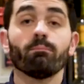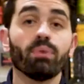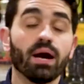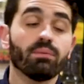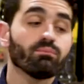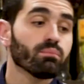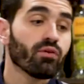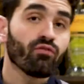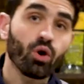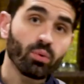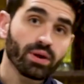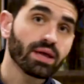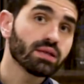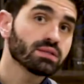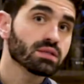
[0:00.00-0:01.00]
But before we
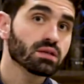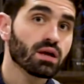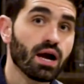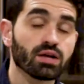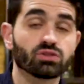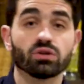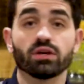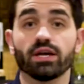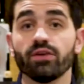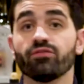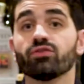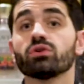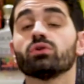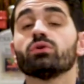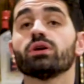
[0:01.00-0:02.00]
get into the cocktail, if
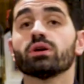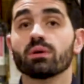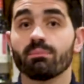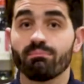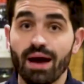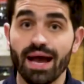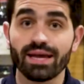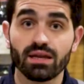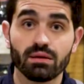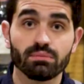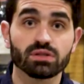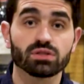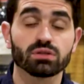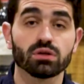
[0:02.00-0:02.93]
you're new here, my name is